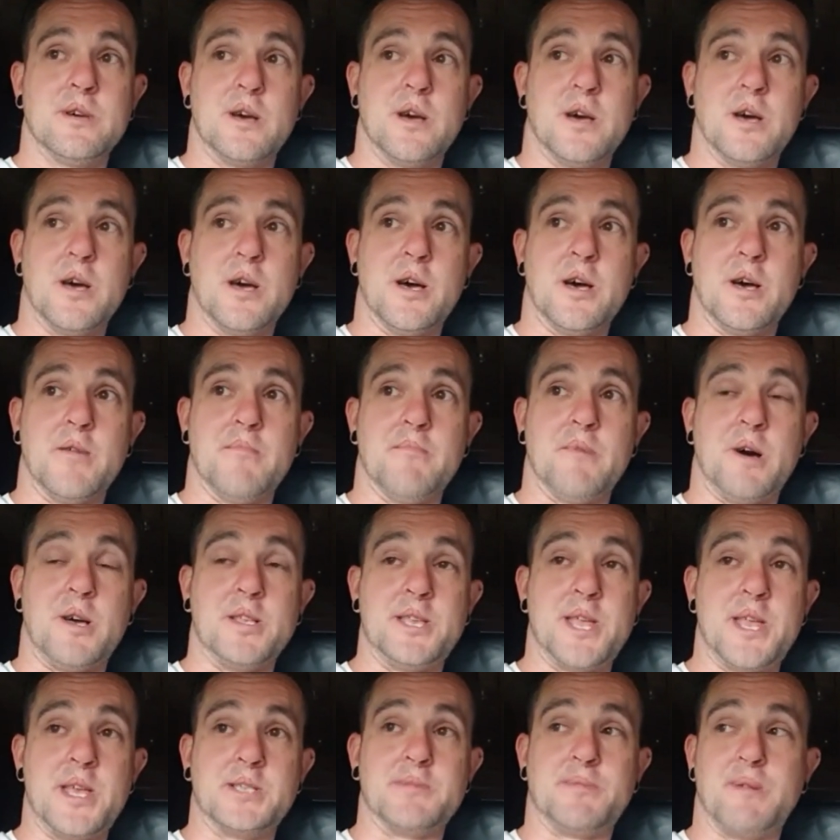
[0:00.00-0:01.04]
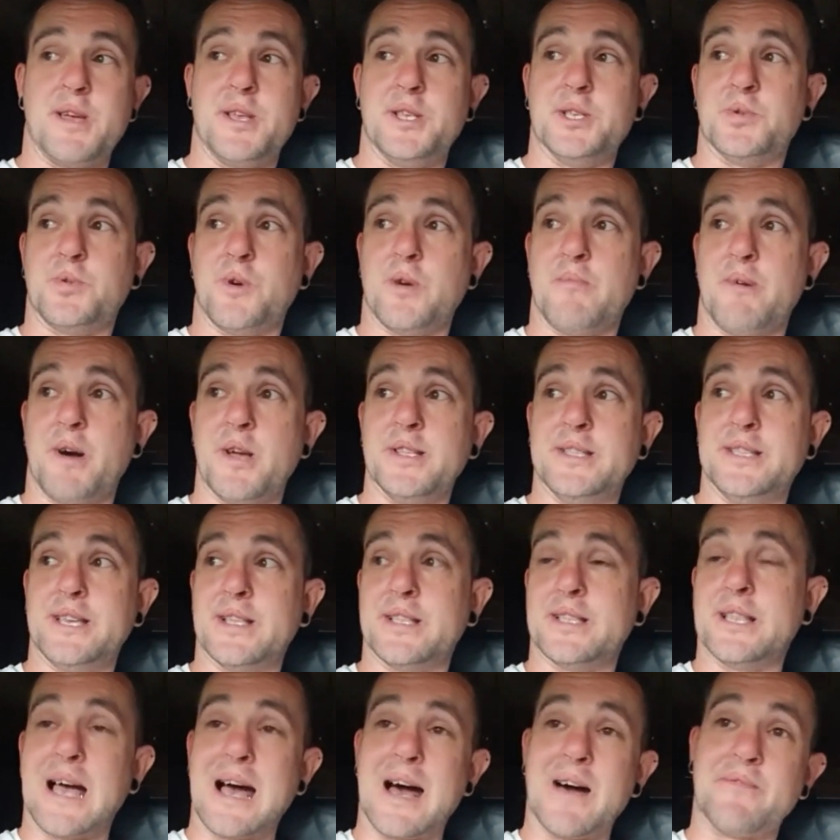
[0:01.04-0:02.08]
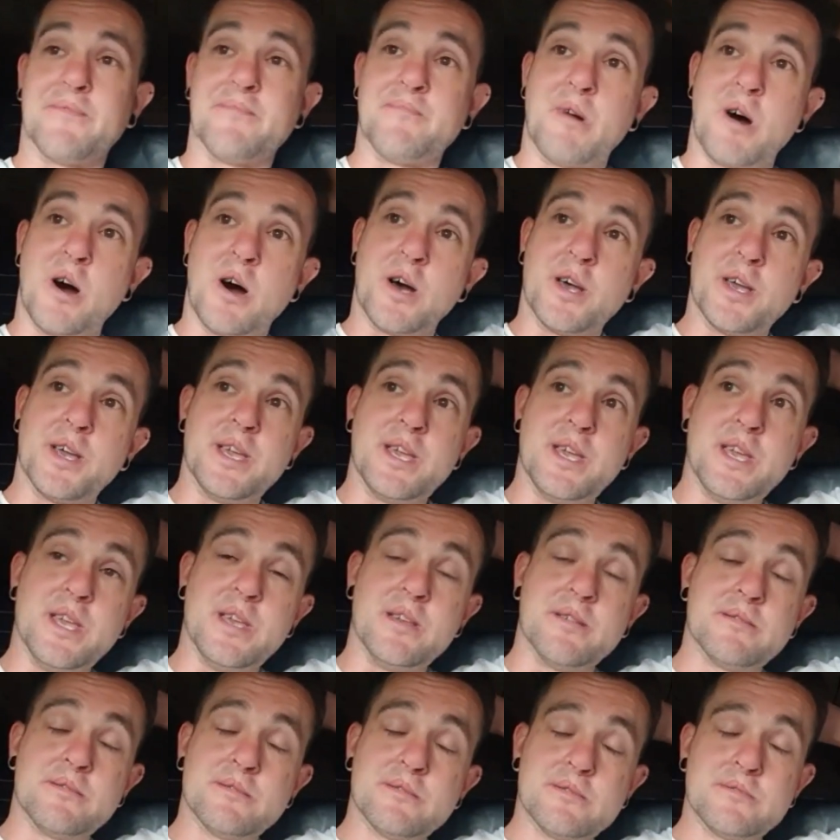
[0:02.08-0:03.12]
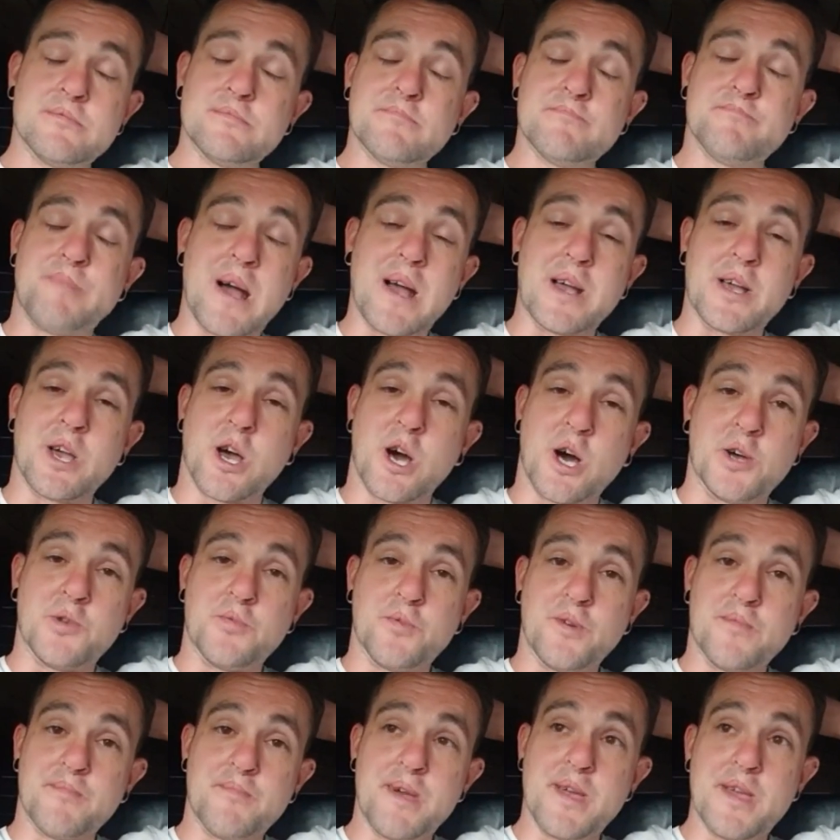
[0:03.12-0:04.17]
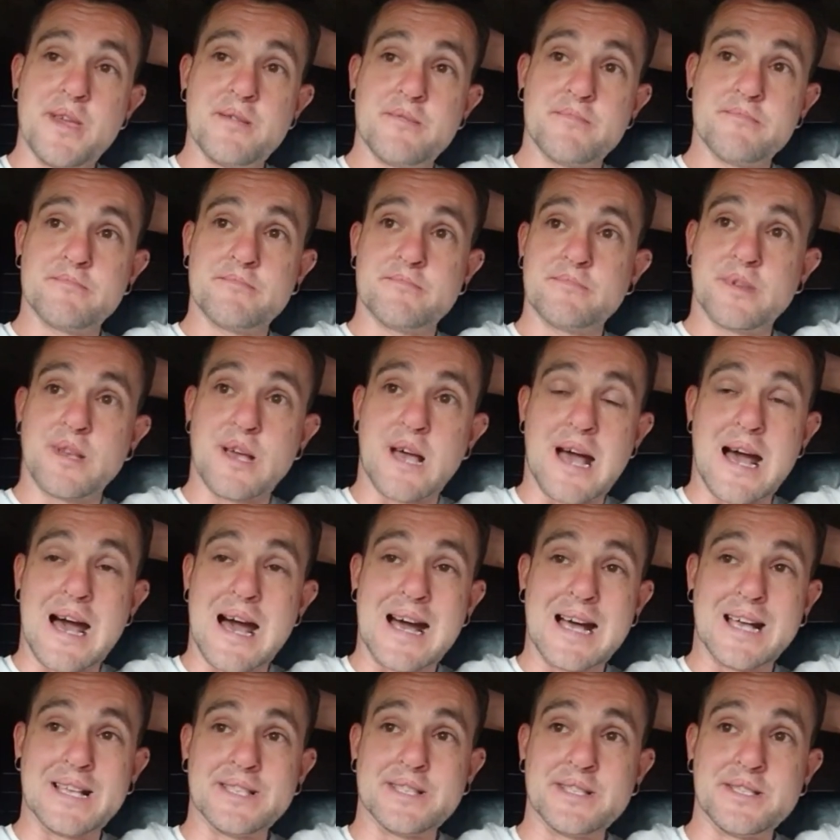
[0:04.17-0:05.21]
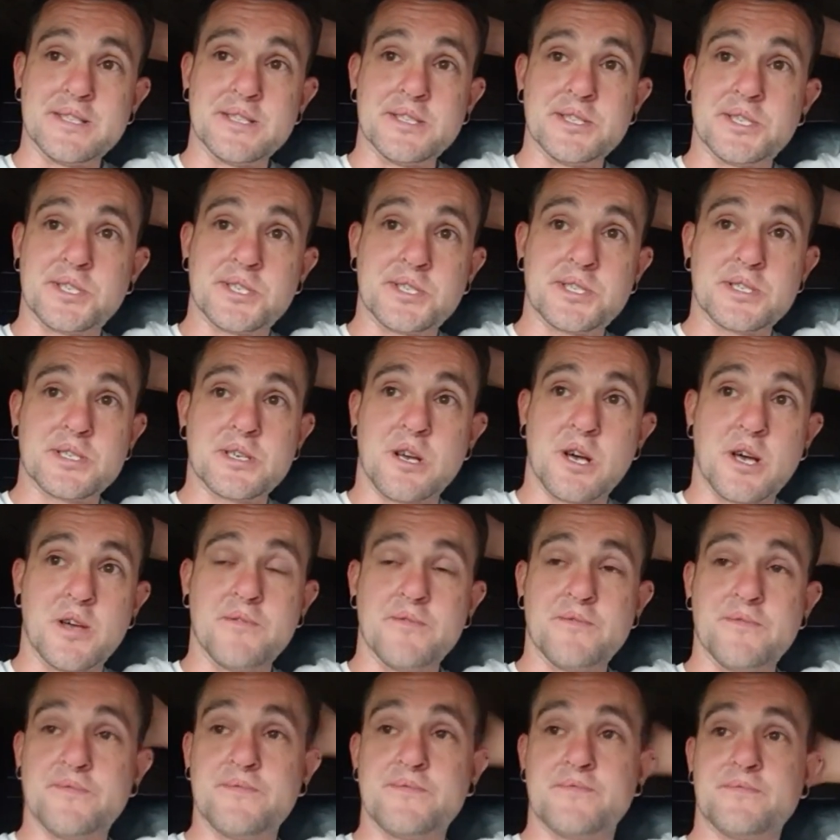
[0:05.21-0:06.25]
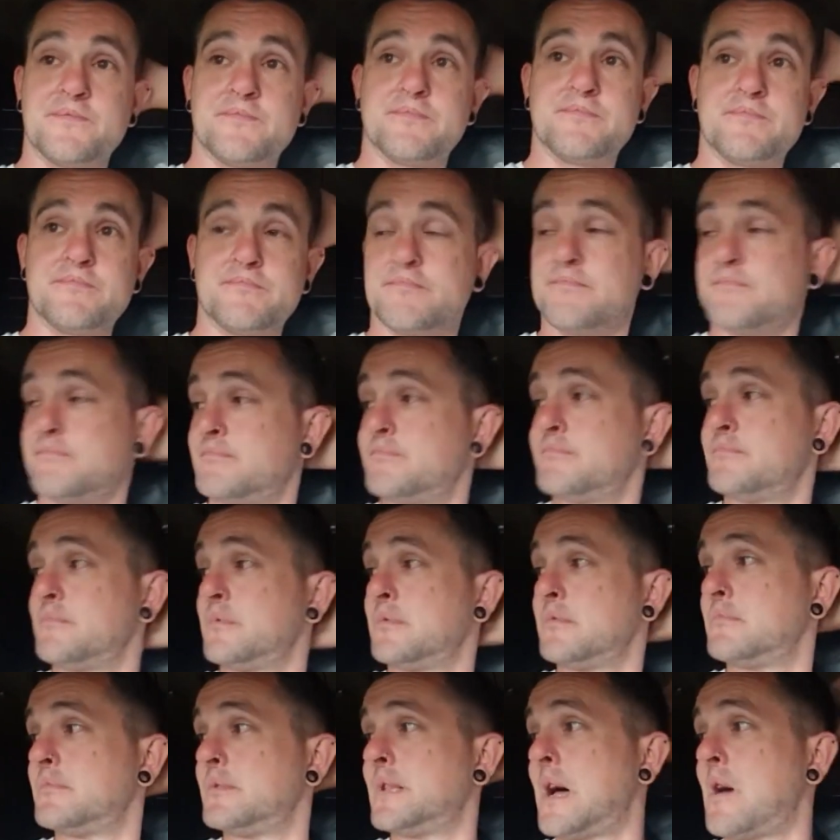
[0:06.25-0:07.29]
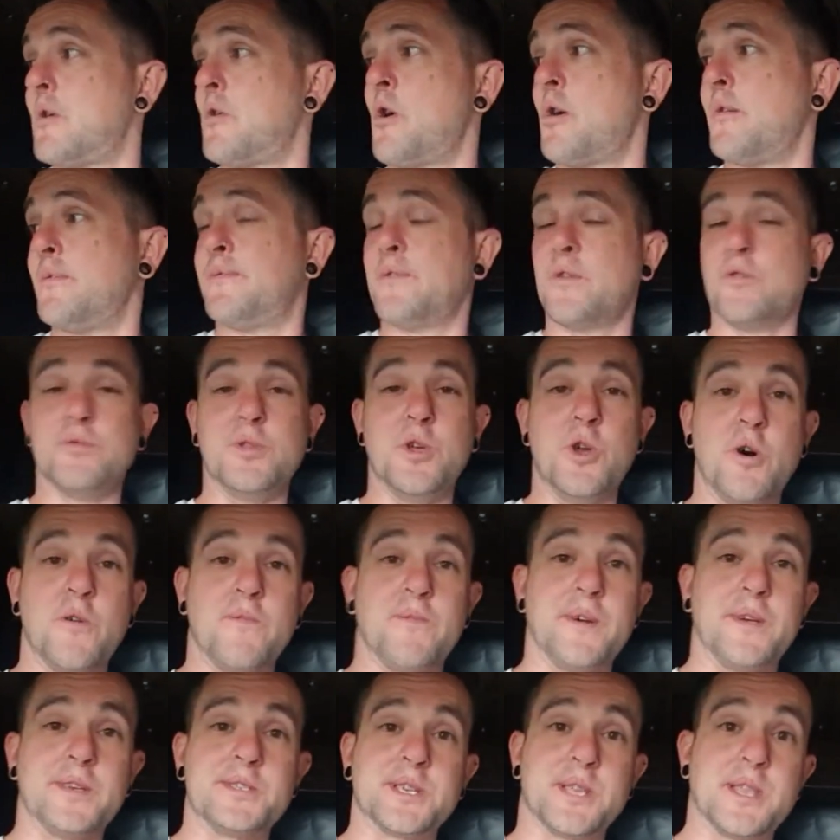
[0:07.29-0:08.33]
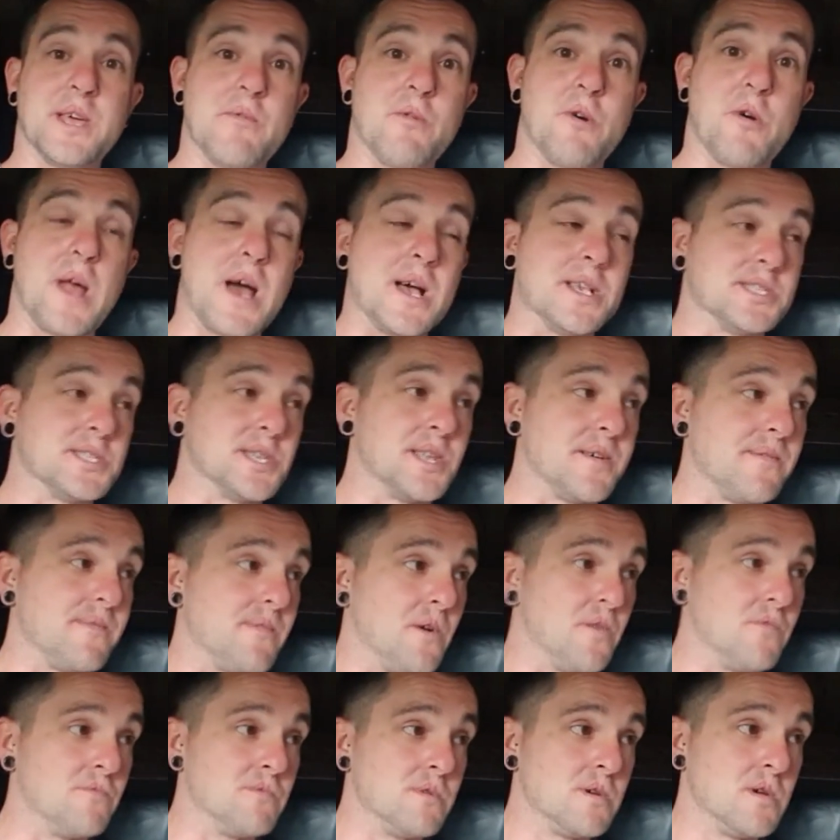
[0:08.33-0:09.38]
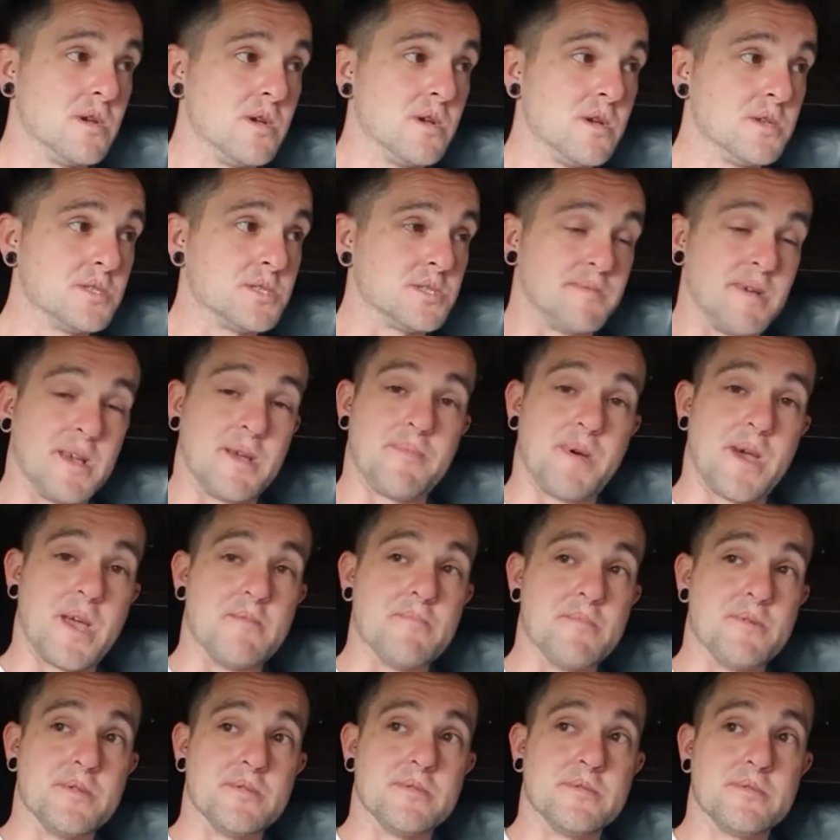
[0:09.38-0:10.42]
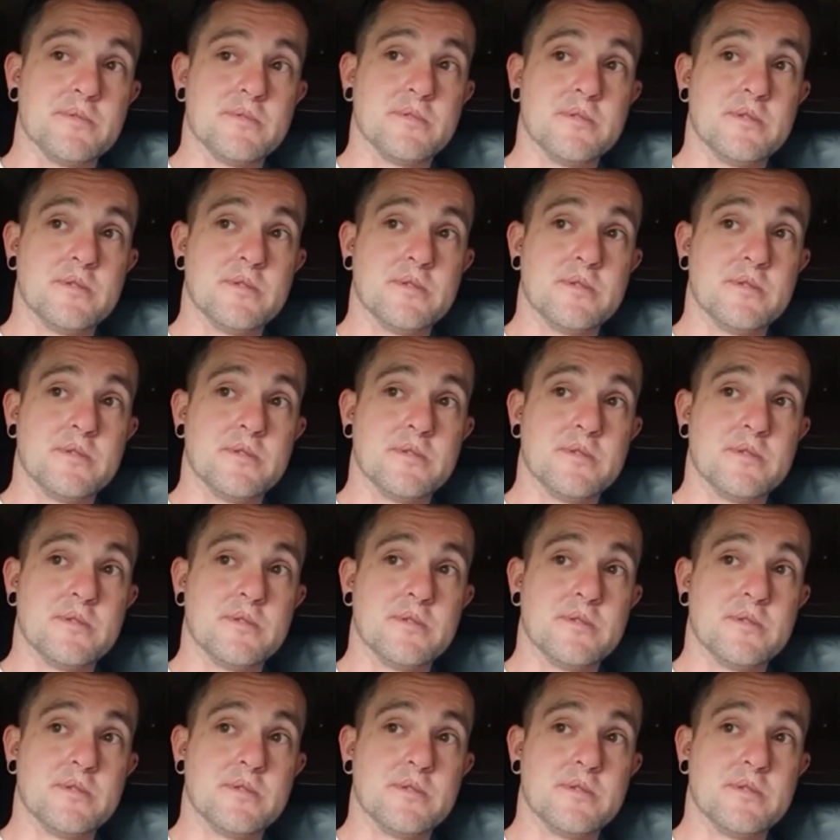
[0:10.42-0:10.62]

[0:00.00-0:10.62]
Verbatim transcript: Um, I did explain to him I didn't have my bank card with me and I've now got to phone the office and they won't answer their phone to make a payment.